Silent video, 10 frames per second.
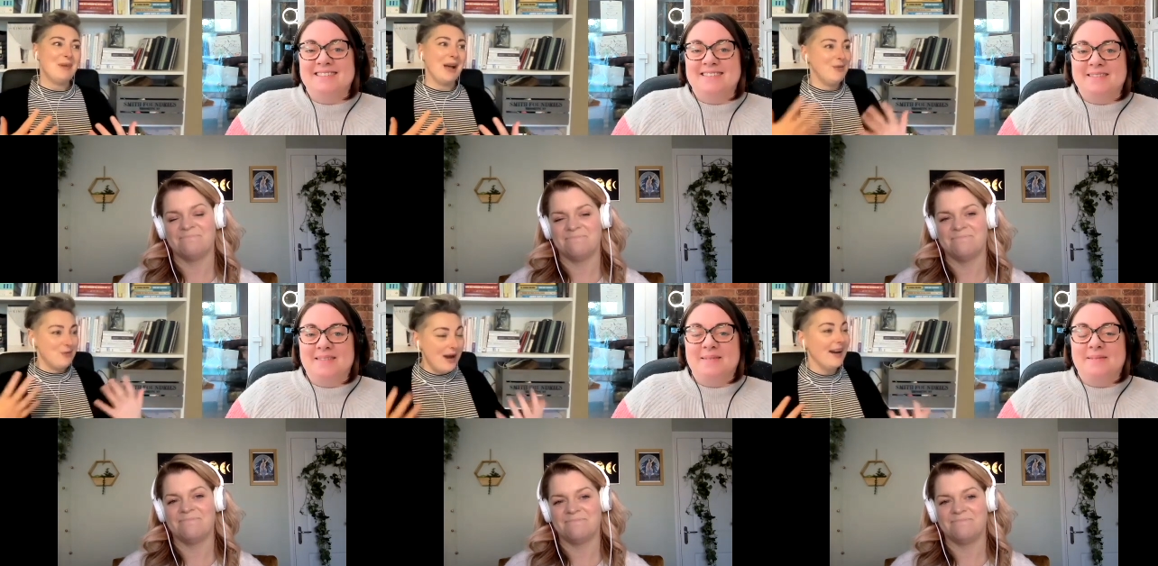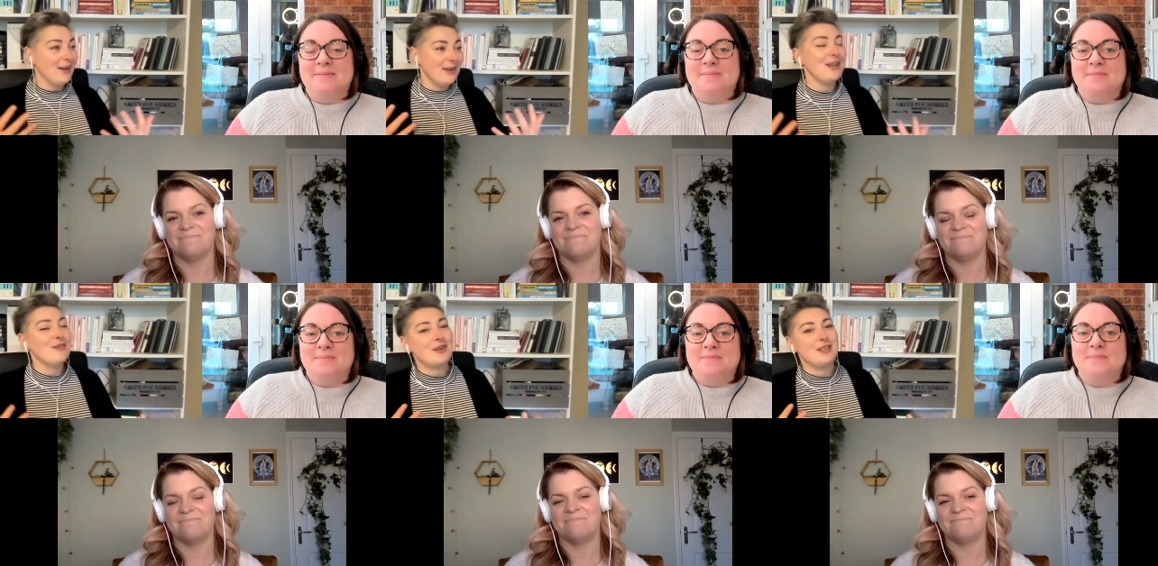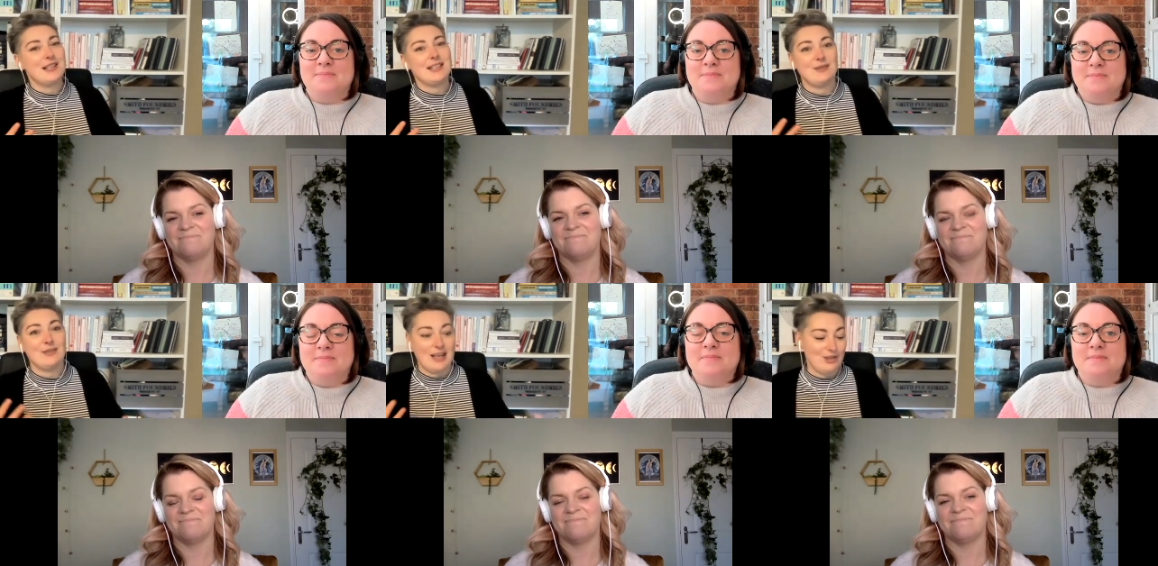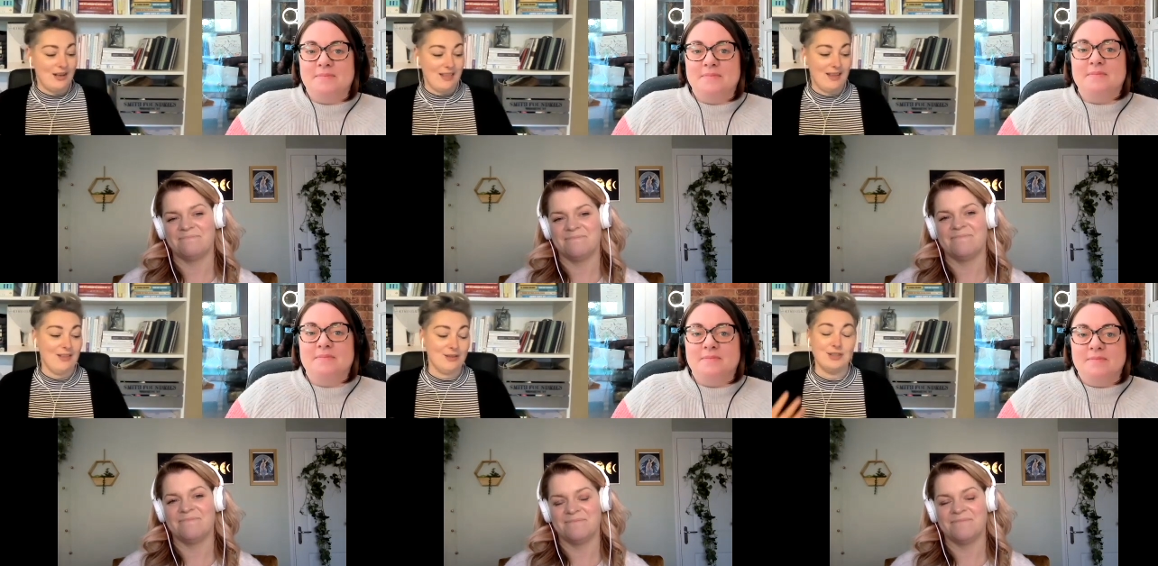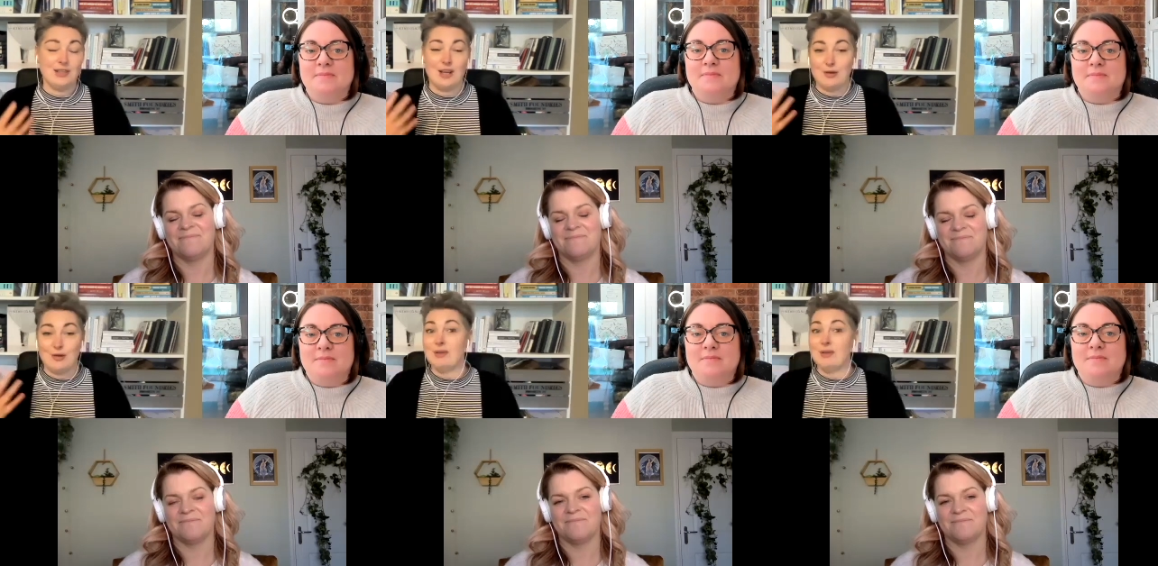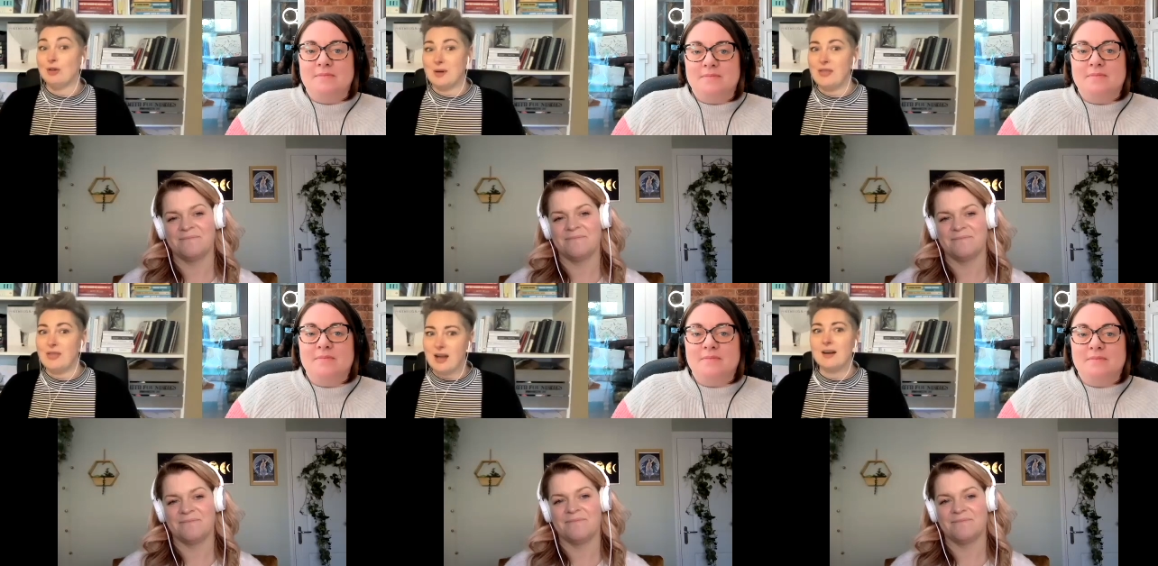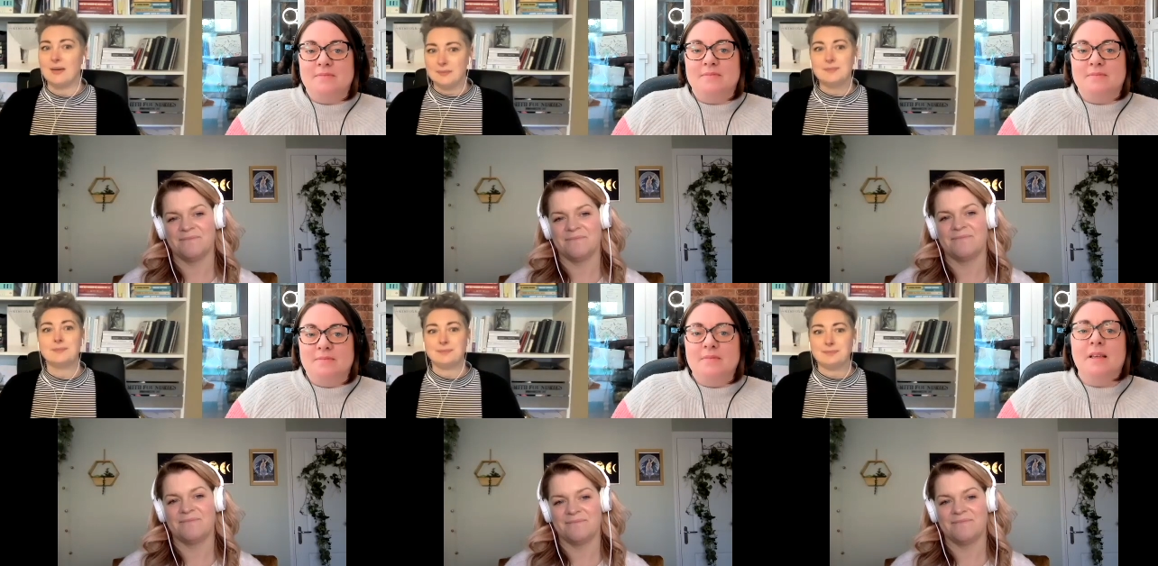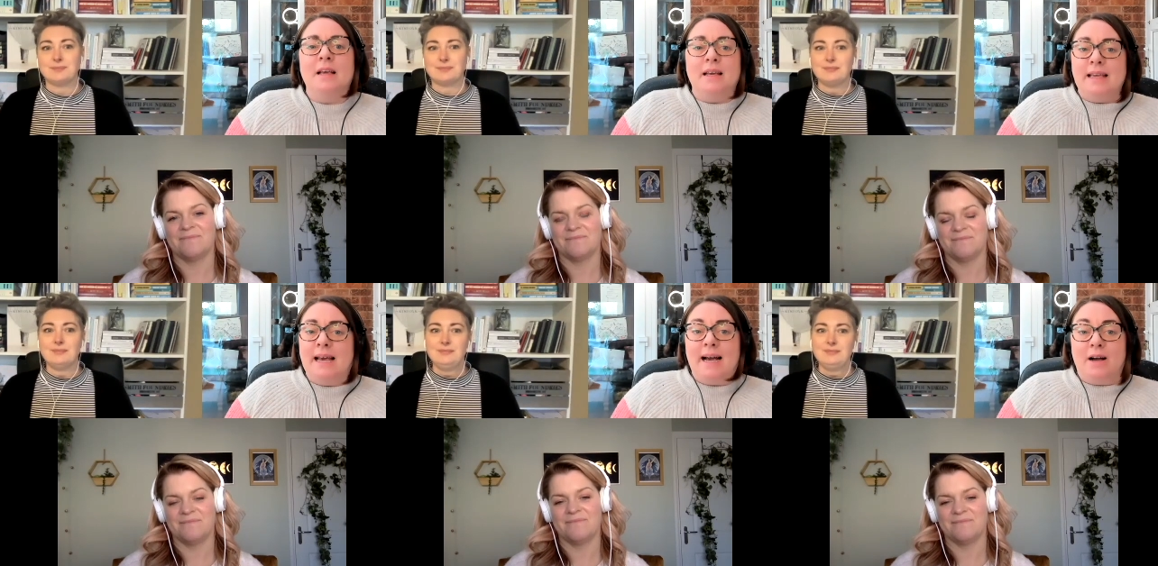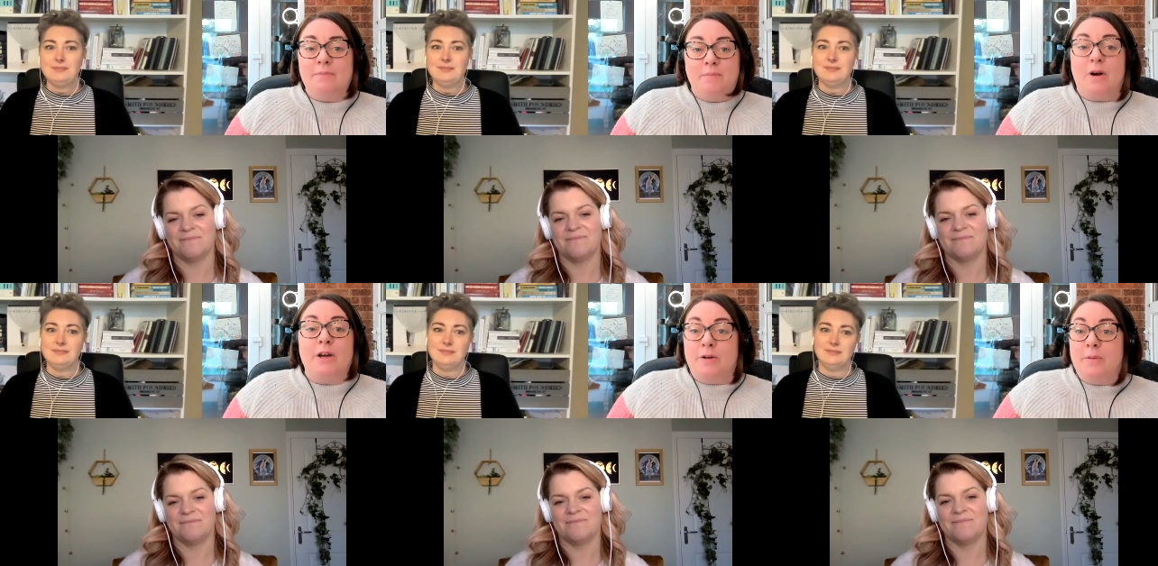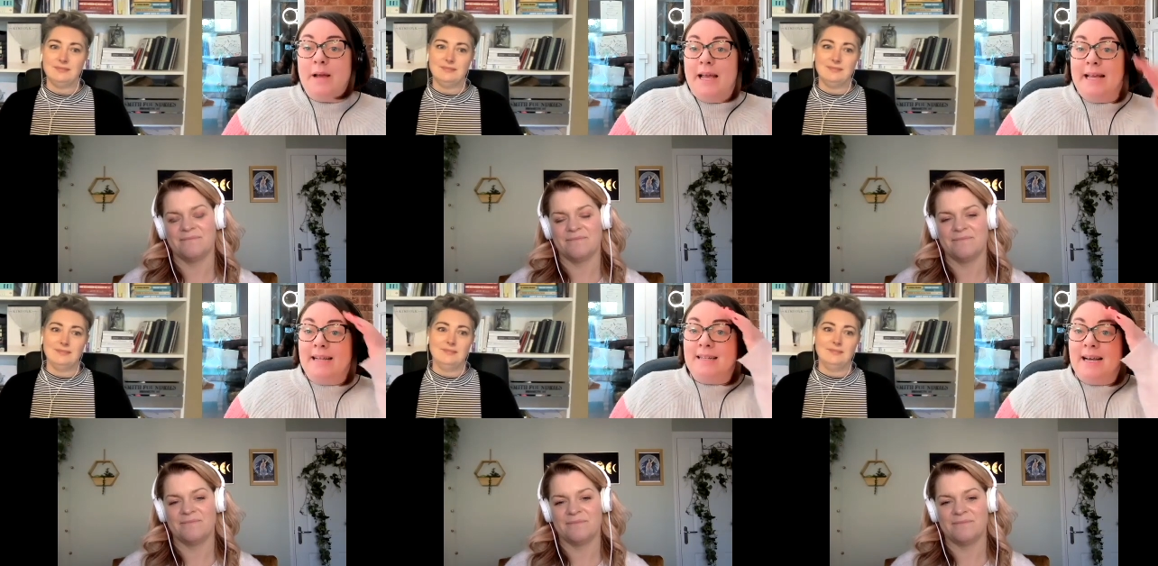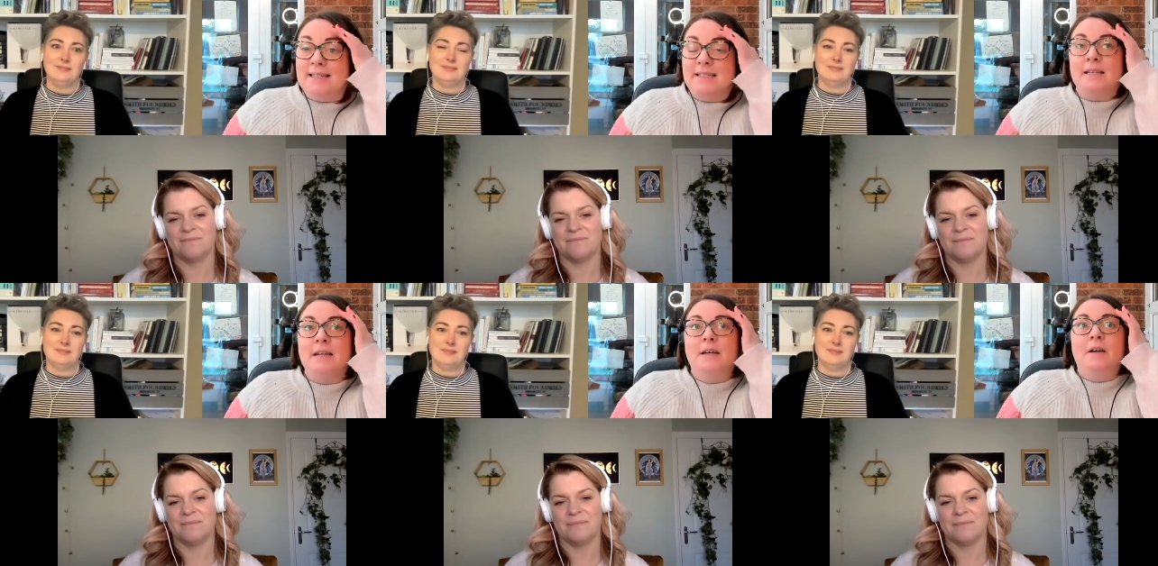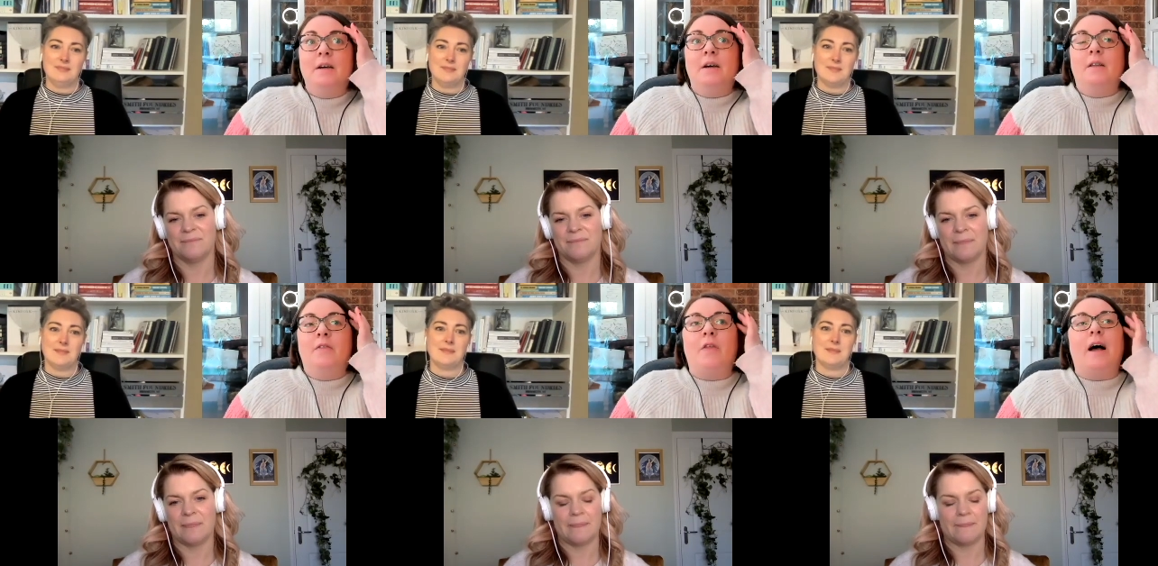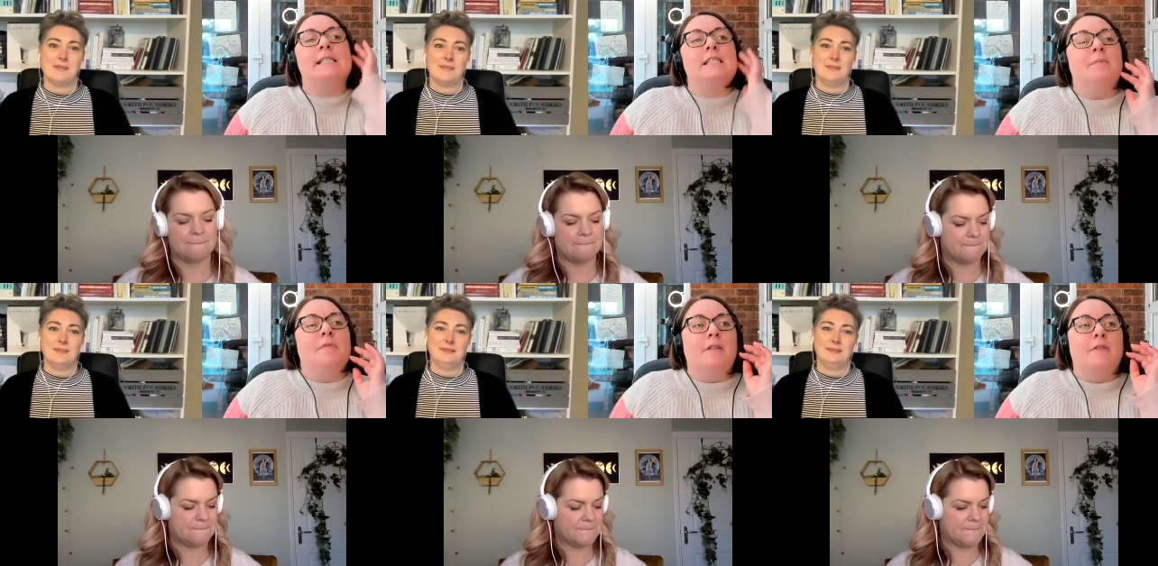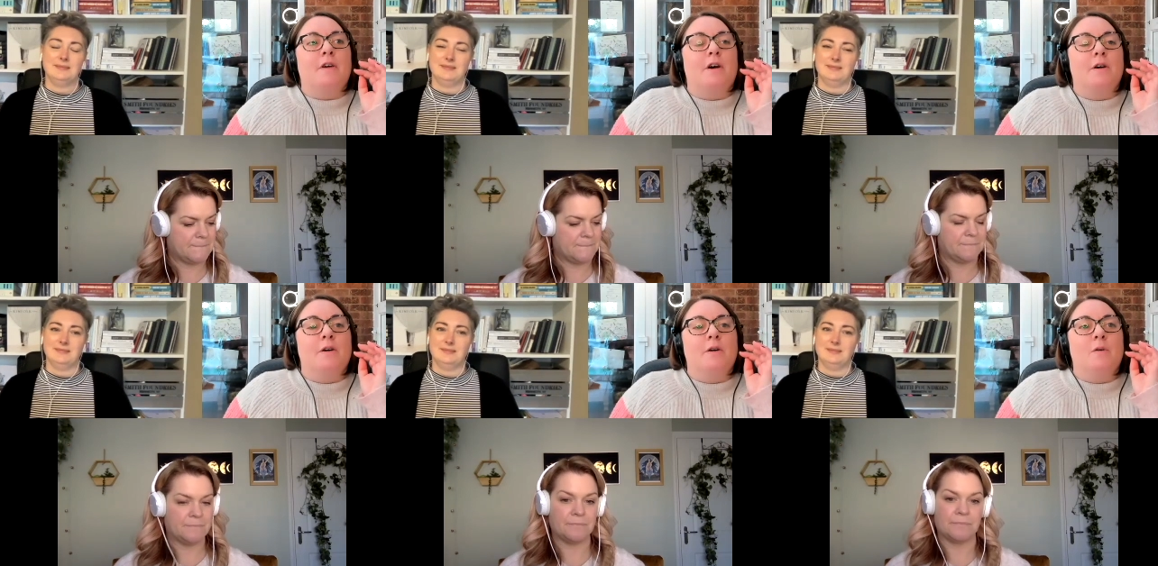Speaker 1: but if we are looking for a justification i think there's a really good one there
Speaker 2: yeah i i agree and and that is something that